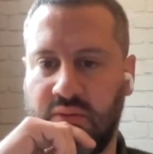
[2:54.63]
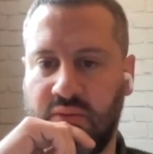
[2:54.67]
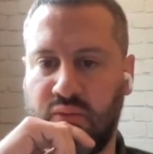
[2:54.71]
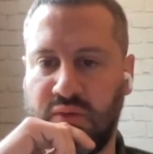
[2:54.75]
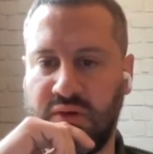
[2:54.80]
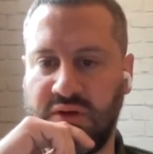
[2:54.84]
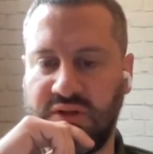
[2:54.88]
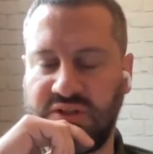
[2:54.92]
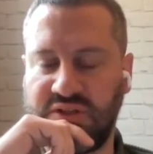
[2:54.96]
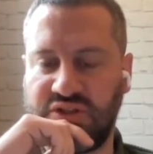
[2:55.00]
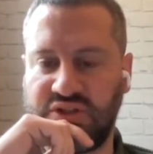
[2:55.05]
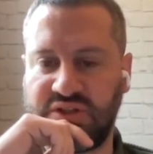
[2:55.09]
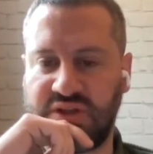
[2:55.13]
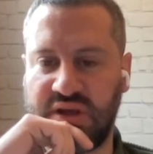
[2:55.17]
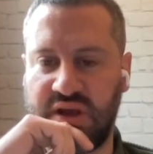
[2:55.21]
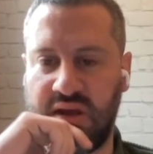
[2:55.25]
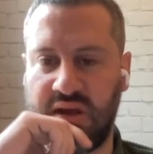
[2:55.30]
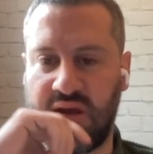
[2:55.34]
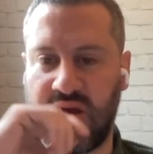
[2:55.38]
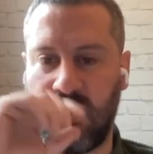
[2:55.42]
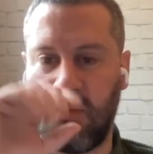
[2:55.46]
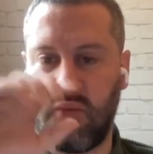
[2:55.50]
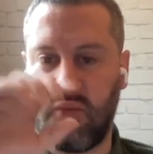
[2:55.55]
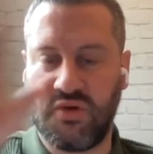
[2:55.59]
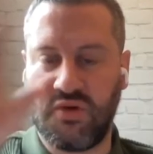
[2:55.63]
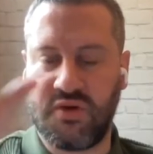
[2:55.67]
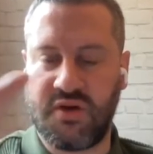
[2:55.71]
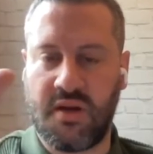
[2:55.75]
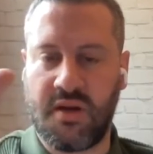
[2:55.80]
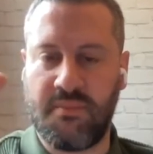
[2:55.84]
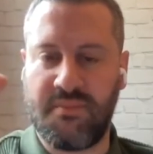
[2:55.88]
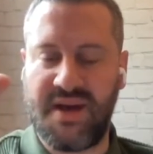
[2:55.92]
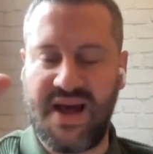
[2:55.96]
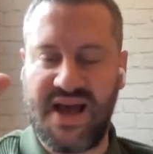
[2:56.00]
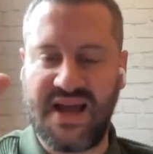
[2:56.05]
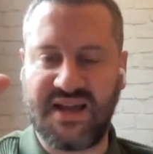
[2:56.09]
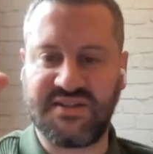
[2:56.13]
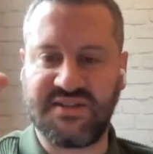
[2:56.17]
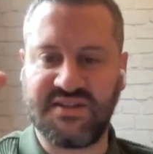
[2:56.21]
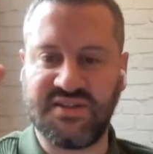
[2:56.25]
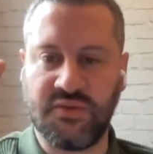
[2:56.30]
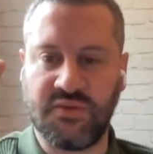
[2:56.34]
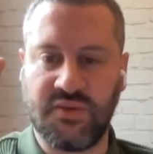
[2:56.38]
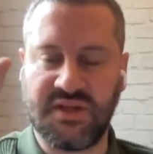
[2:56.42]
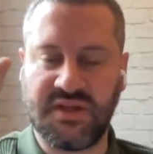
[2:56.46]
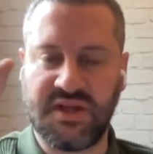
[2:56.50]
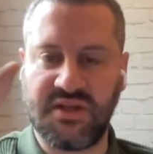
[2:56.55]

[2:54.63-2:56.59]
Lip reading: which we'll come back to.